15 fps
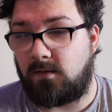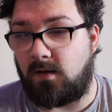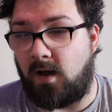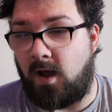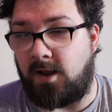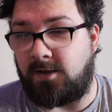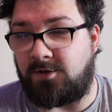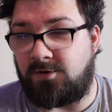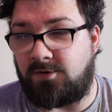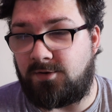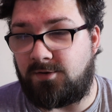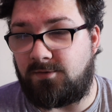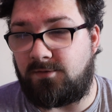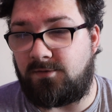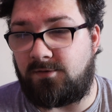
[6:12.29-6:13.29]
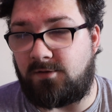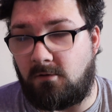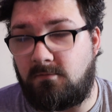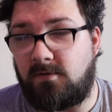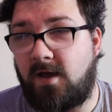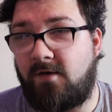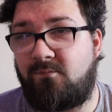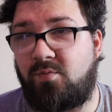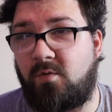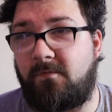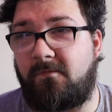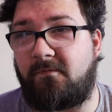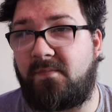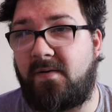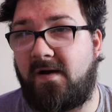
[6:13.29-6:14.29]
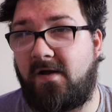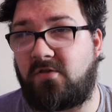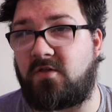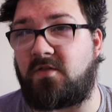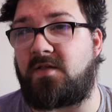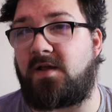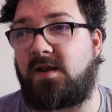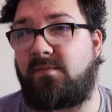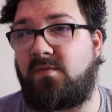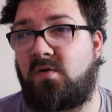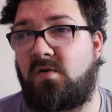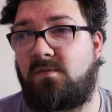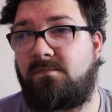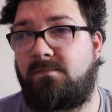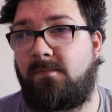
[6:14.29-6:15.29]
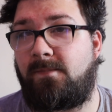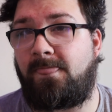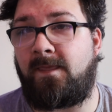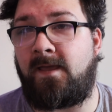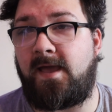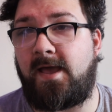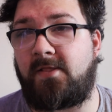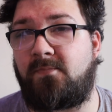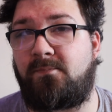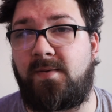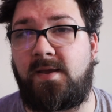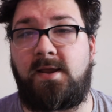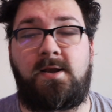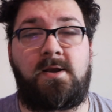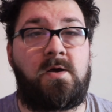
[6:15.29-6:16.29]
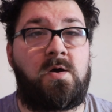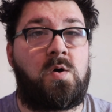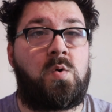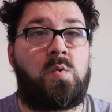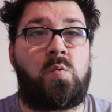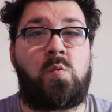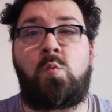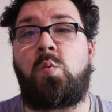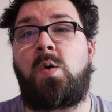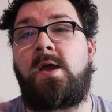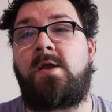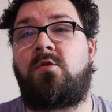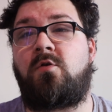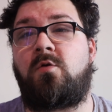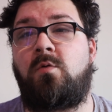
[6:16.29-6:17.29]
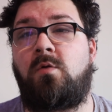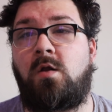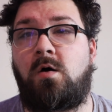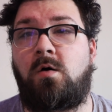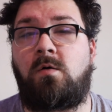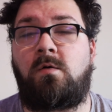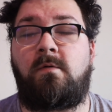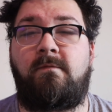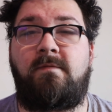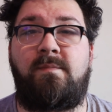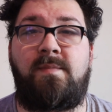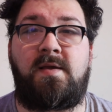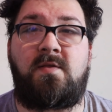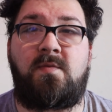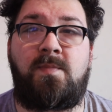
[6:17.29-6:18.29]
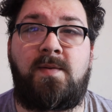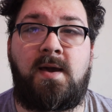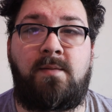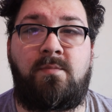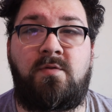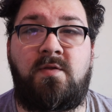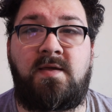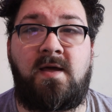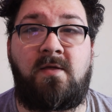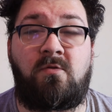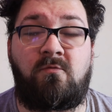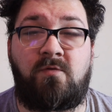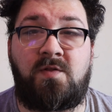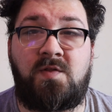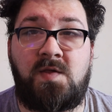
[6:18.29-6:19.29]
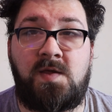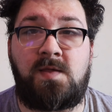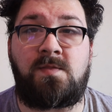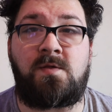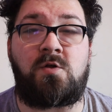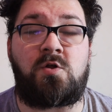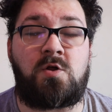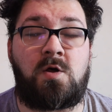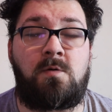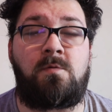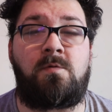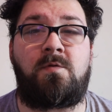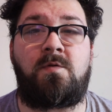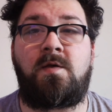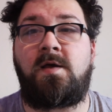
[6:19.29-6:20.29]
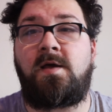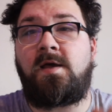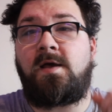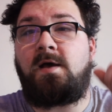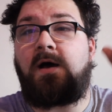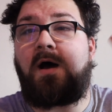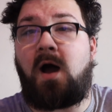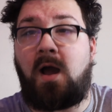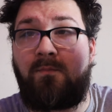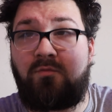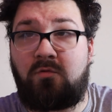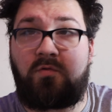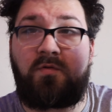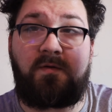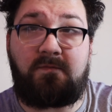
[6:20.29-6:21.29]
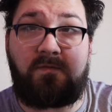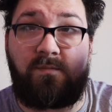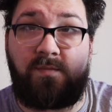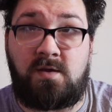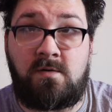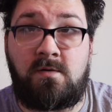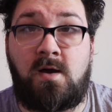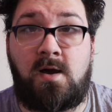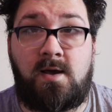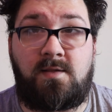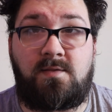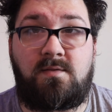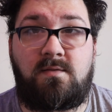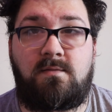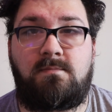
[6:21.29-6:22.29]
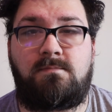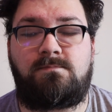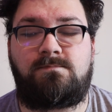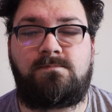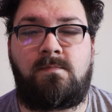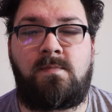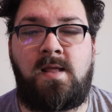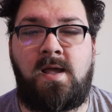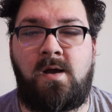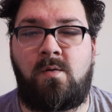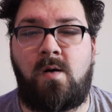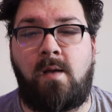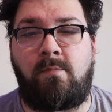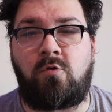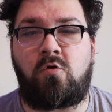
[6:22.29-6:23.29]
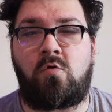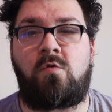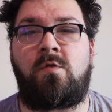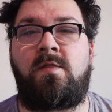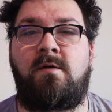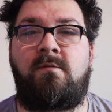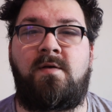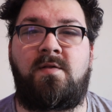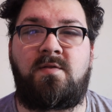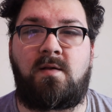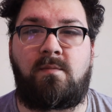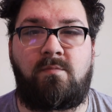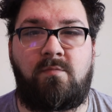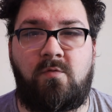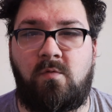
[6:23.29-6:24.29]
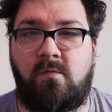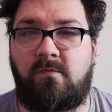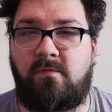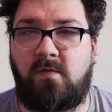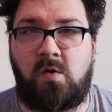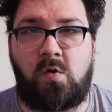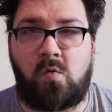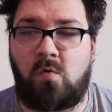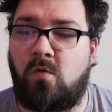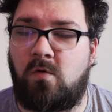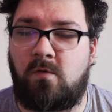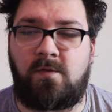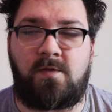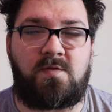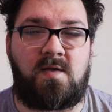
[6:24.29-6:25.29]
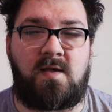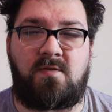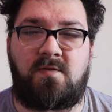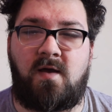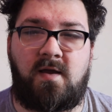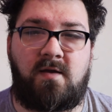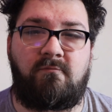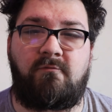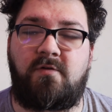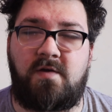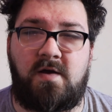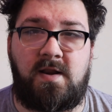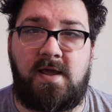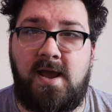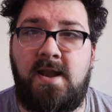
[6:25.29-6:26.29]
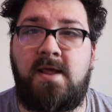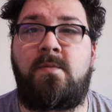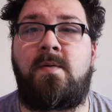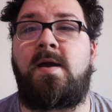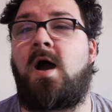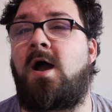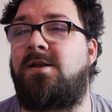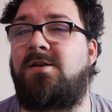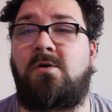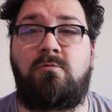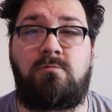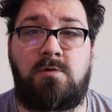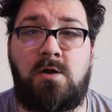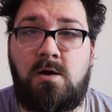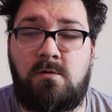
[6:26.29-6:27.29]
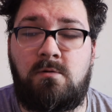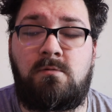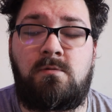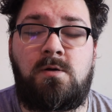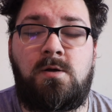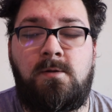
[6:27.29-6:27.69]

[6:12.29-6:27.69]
I don't have proof of purchase anymore. It has been way too long for me to be able to get the receipt that shows I brought it from you guys. Now, I'm sure that there is some sort of law that says that I can return it anyway. I don't know.